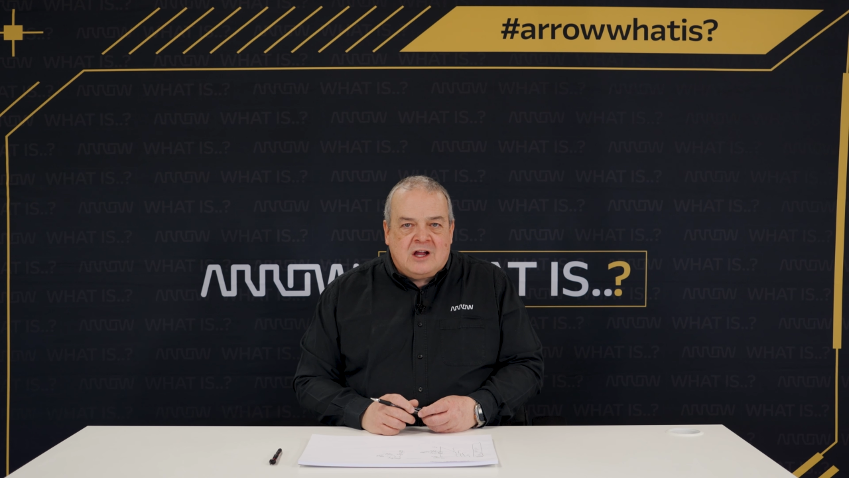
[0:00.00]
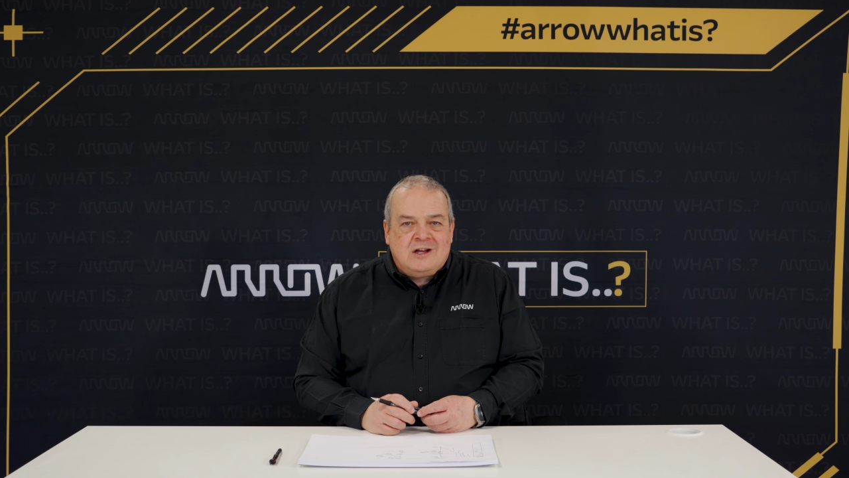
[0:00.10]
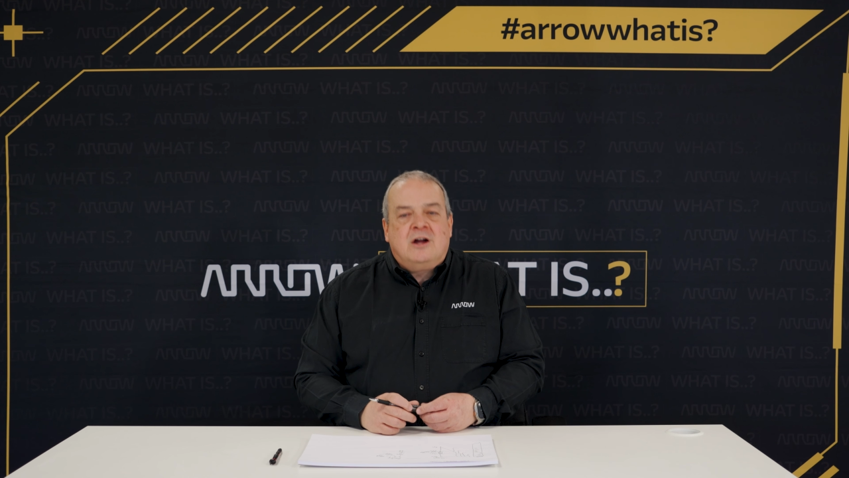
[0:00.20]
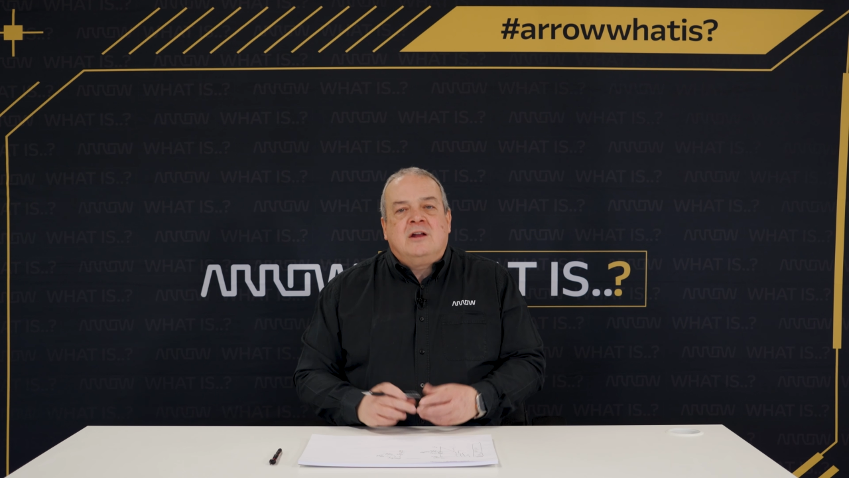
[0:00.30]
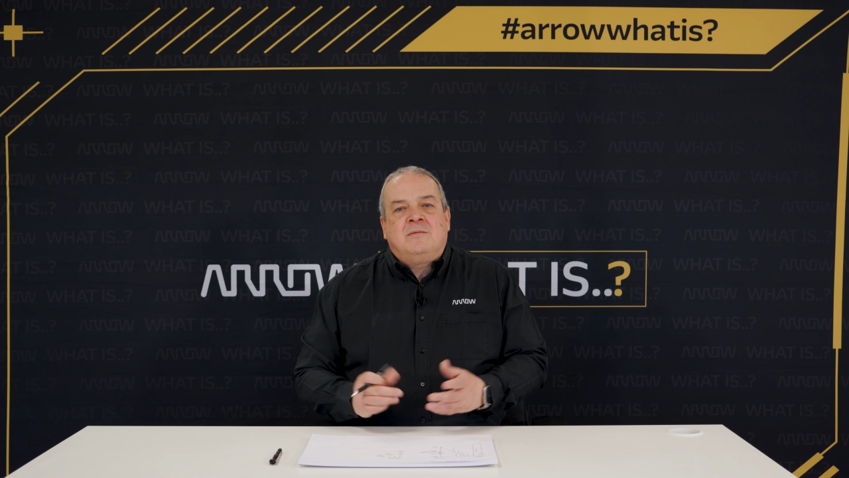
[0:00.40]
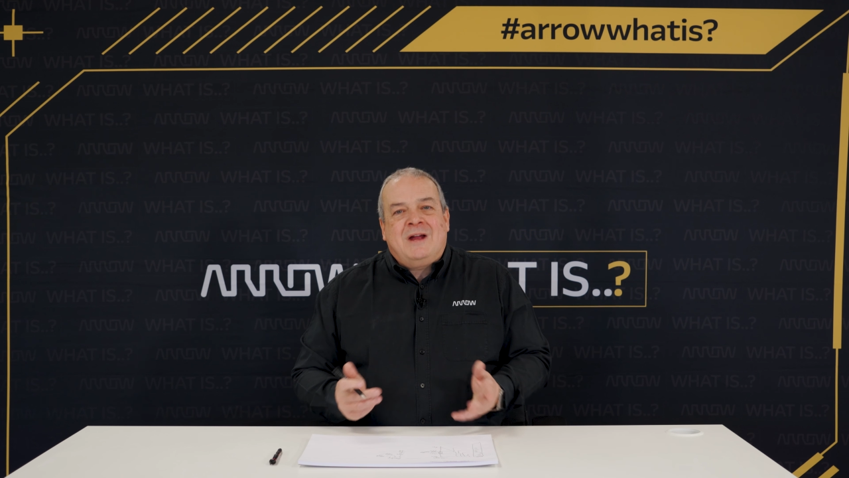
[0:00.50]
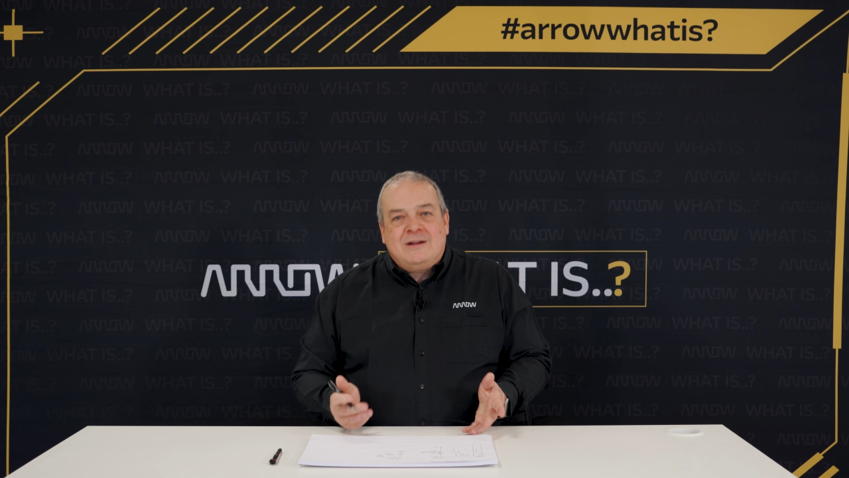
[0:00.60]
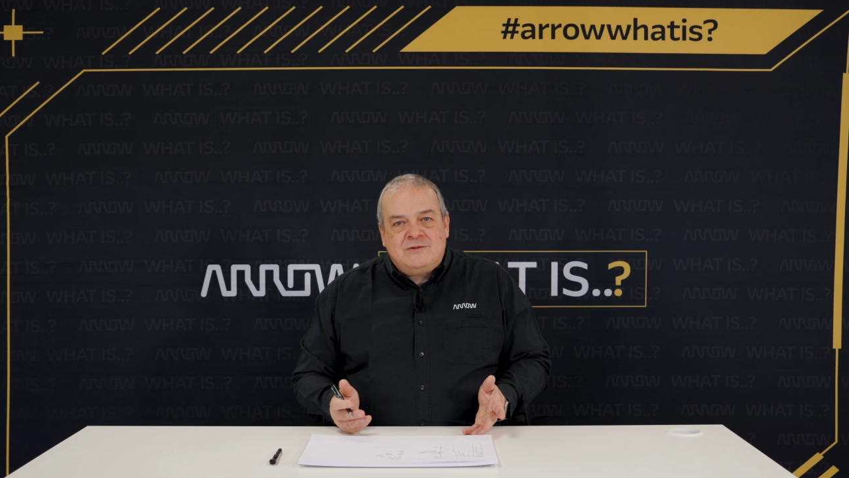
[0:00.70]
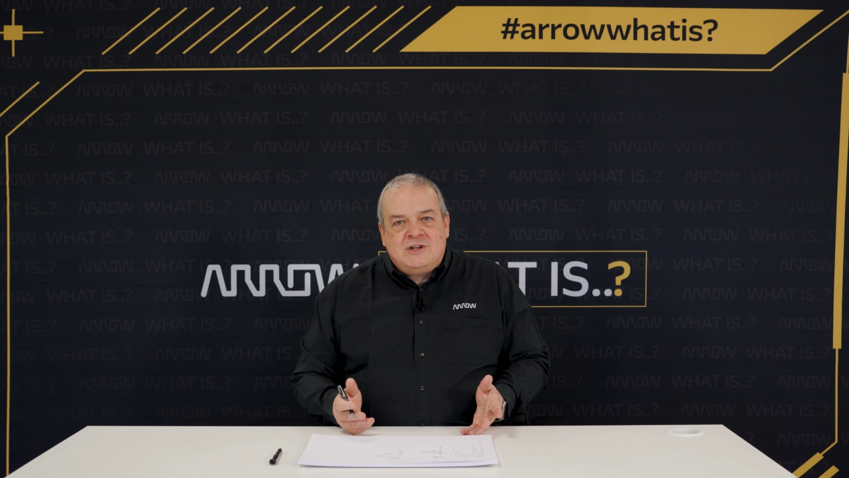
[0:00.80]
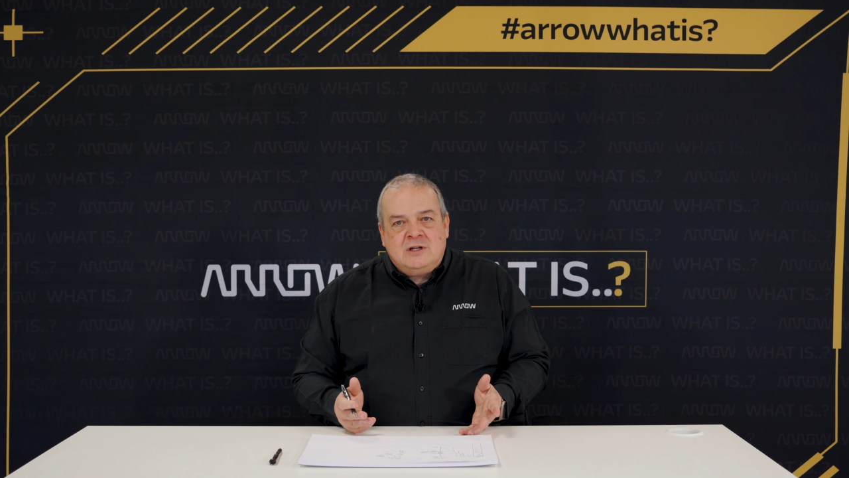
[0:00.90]
like Iron
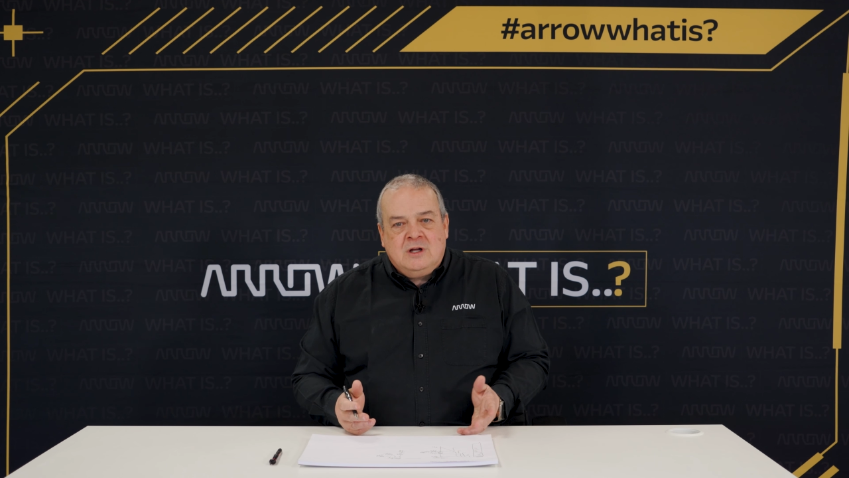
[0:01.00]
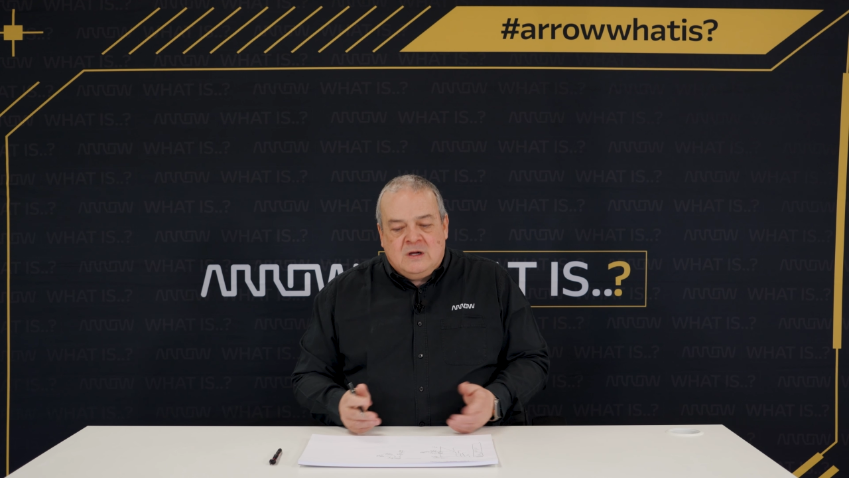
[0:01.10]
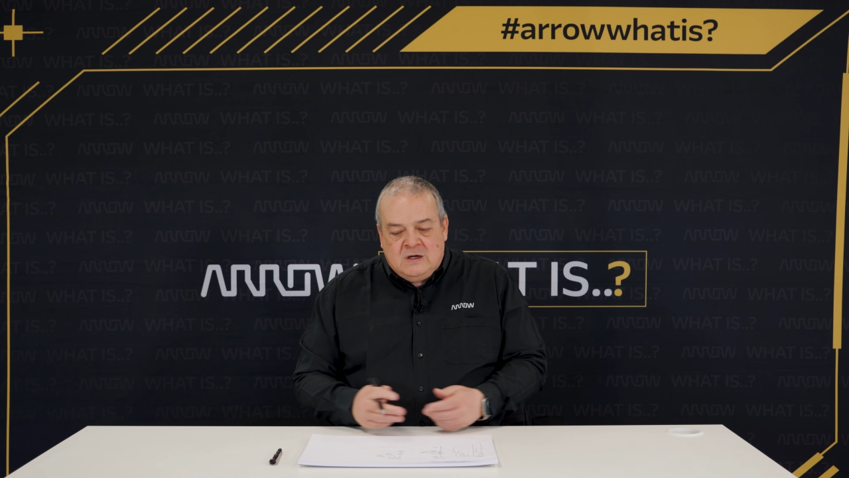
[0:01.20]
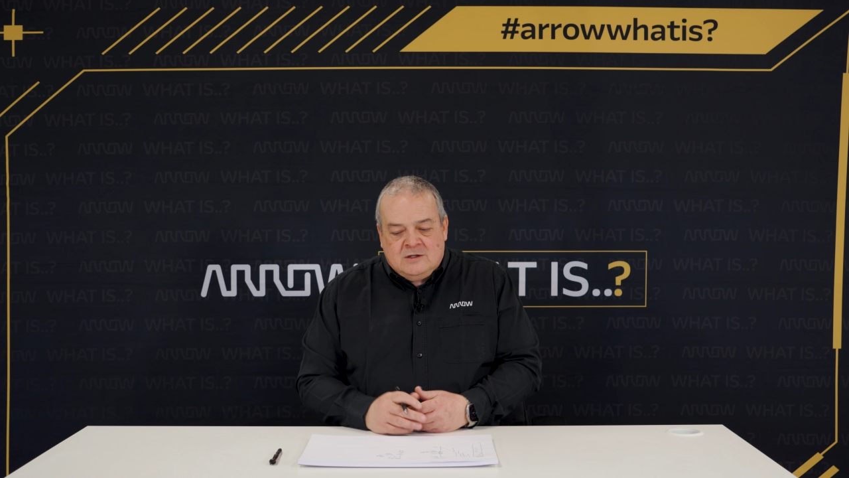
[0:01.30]
Mountain,